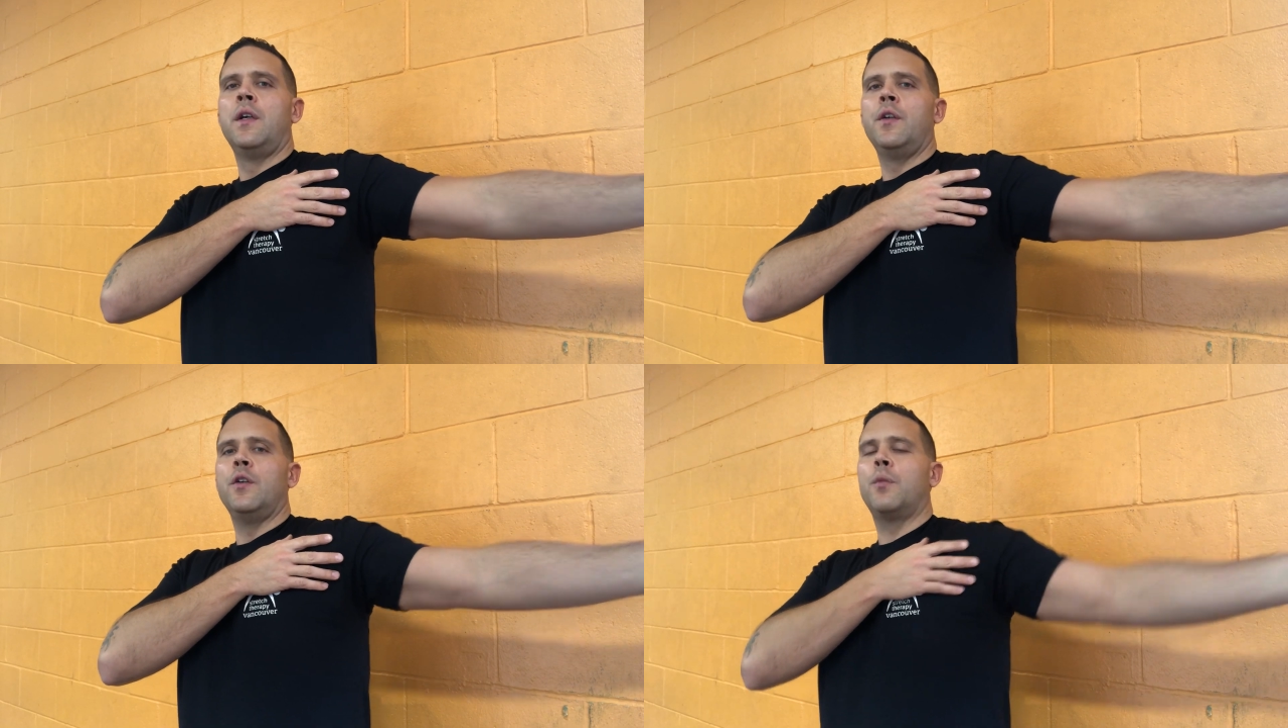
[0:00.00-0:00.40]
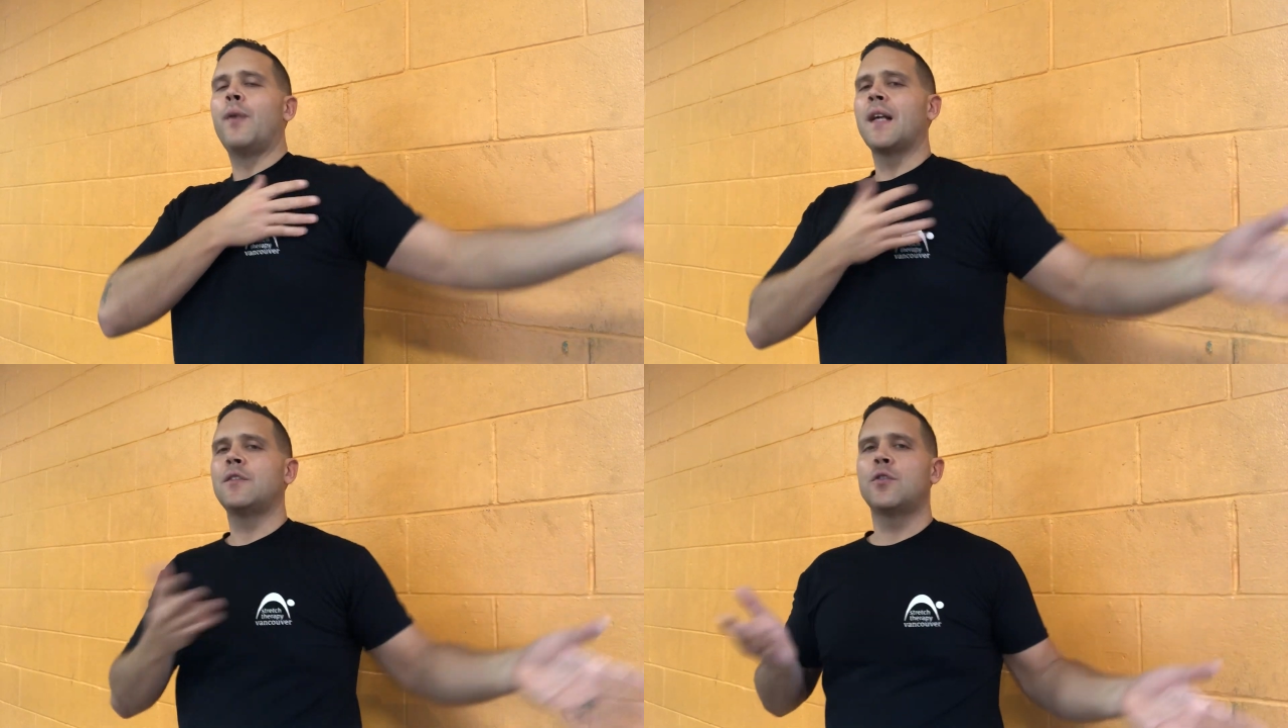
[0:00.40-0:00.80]
You can
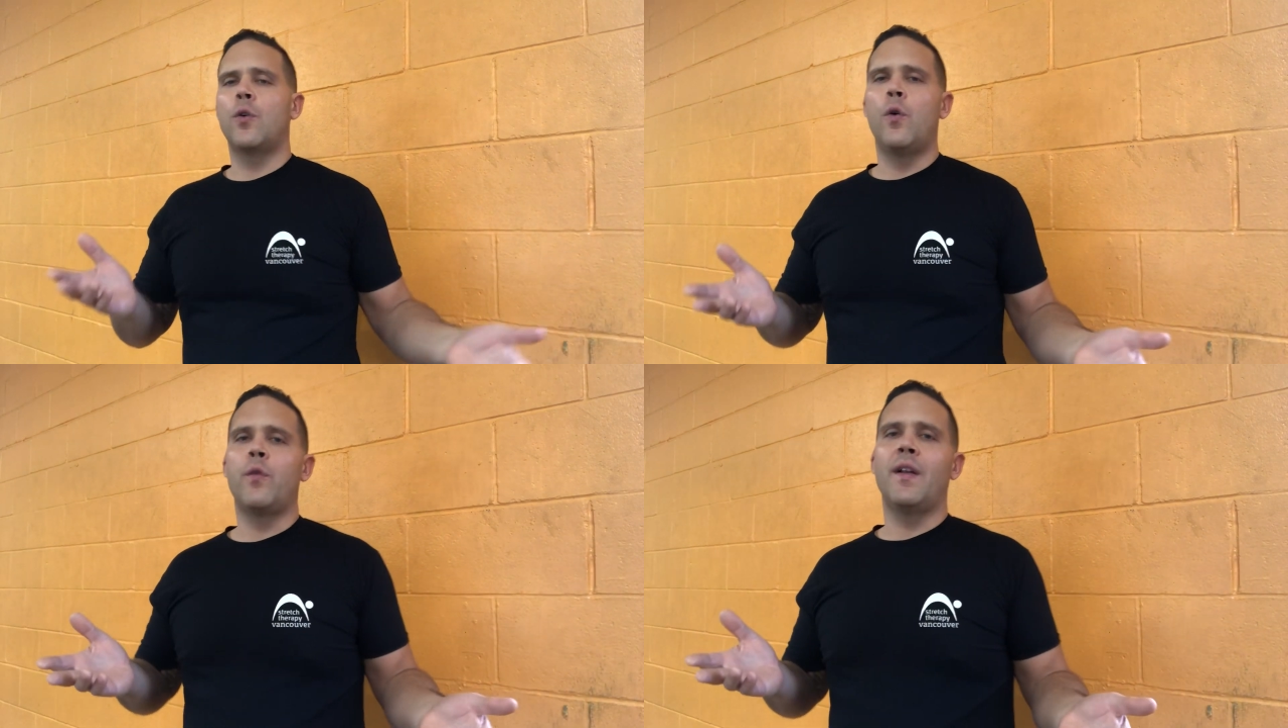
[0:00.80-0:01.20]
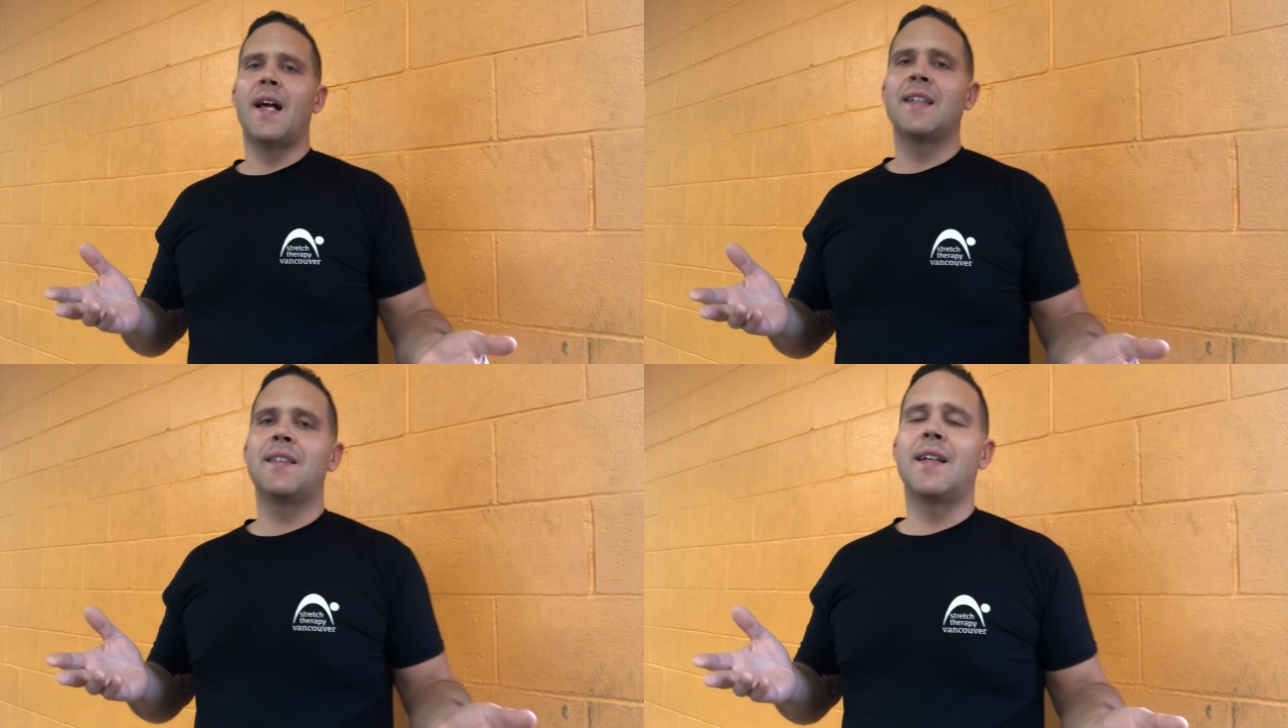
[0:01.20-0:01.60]
practice a whole
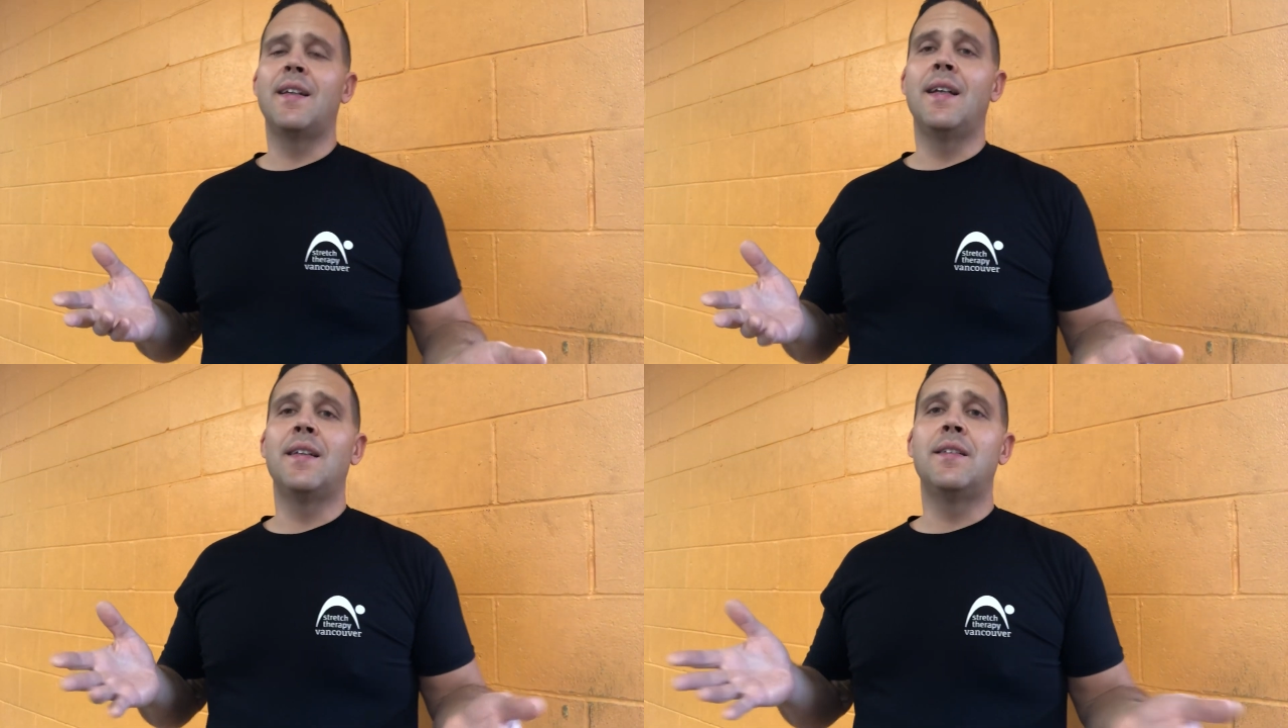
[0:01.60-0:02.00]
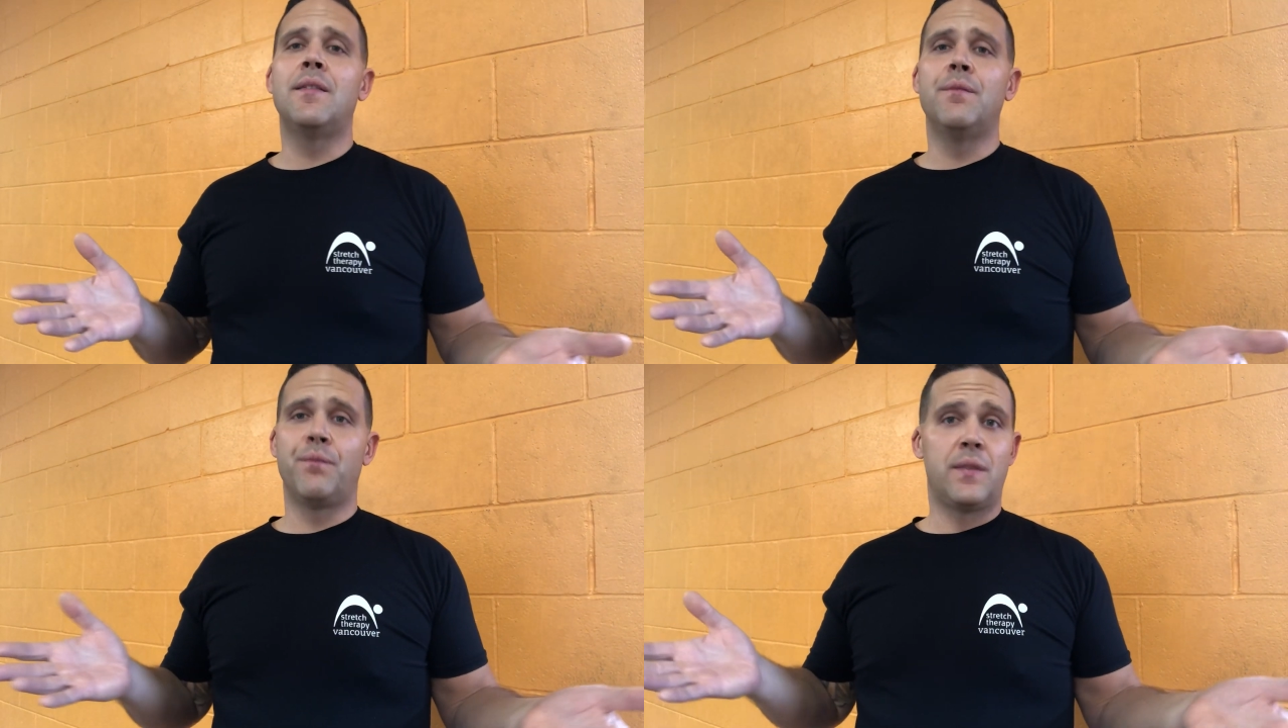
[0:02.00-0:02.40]
relaxed technique
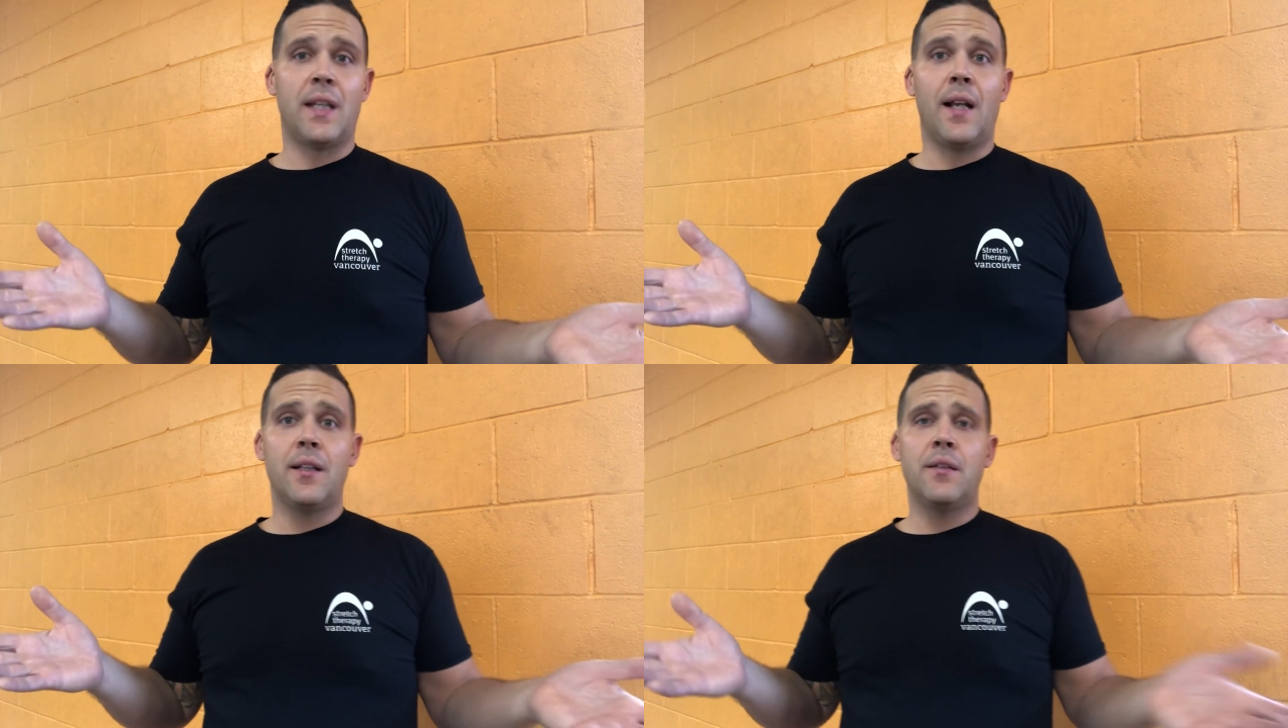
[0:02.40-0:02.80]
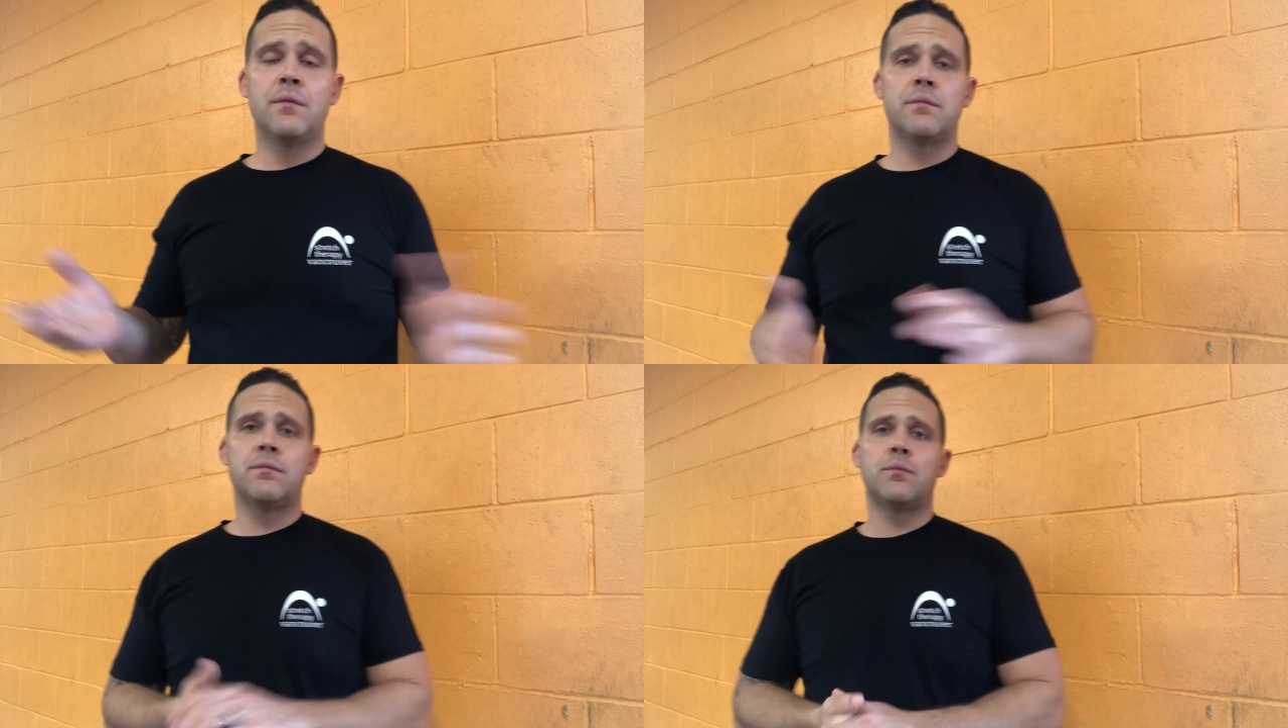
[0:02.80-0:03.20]
daily,
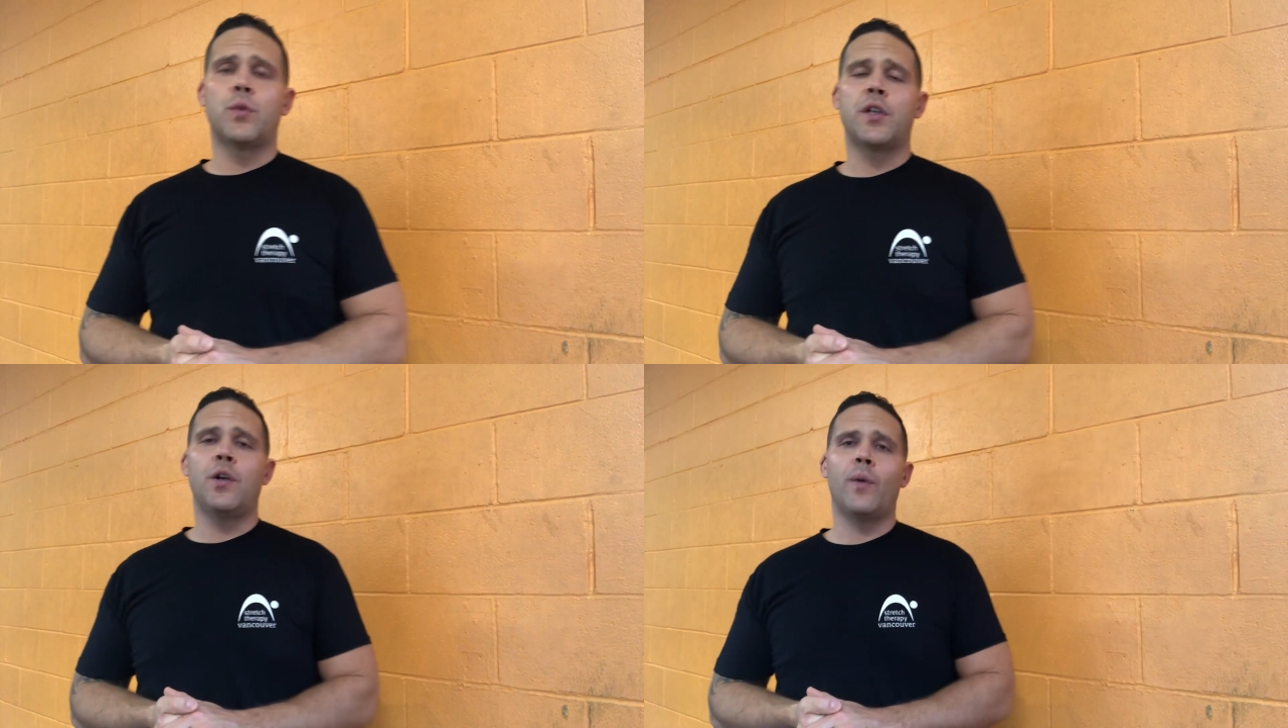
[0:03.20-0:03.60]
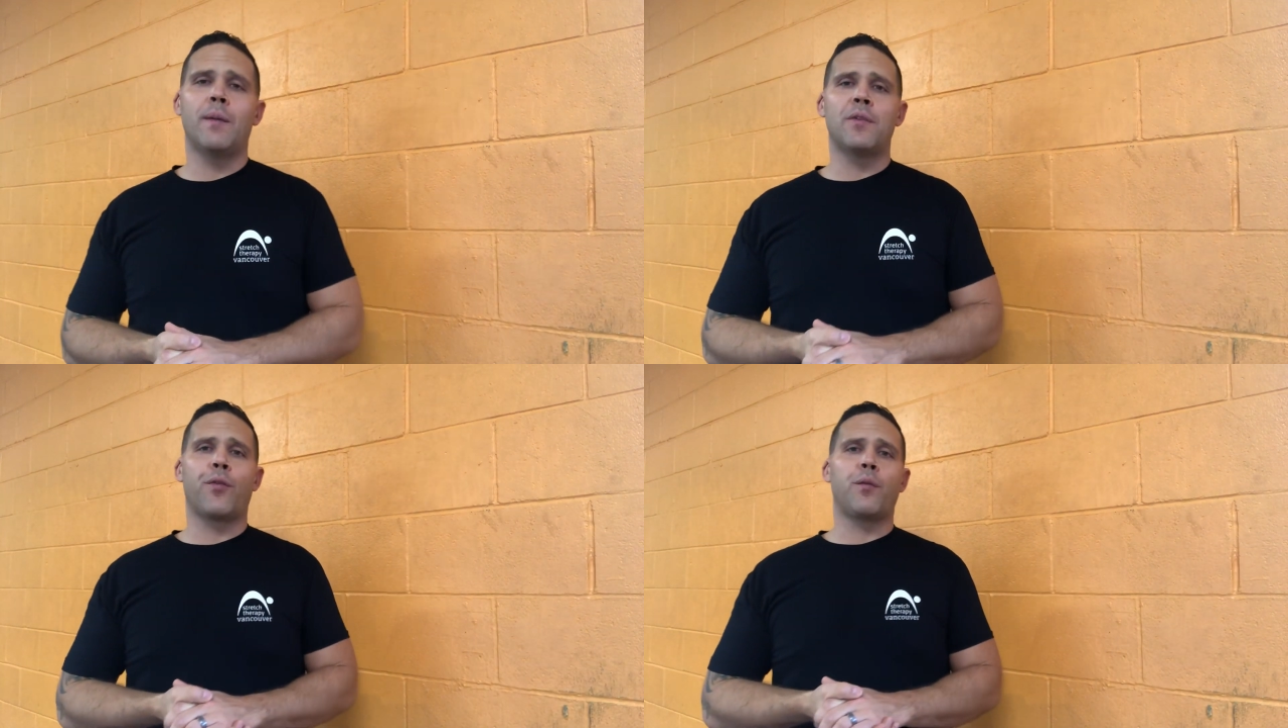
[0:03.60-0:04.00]
working your way
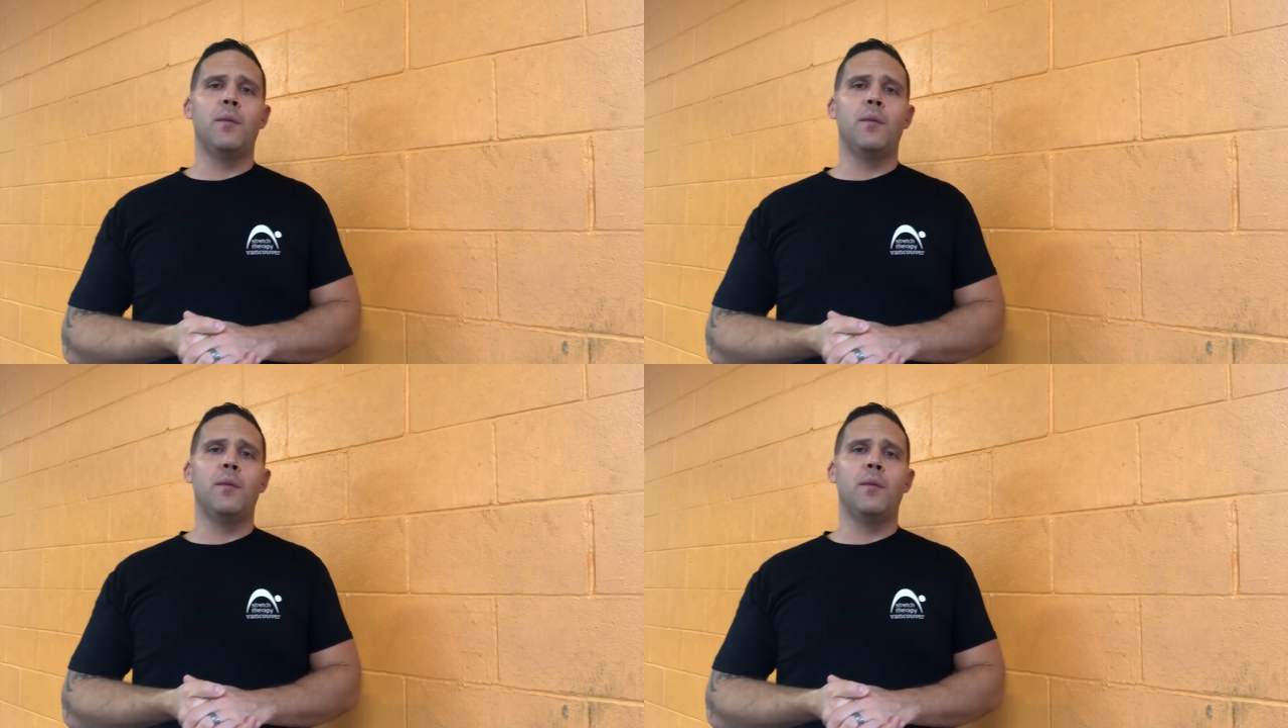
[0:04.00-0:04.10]
up to 3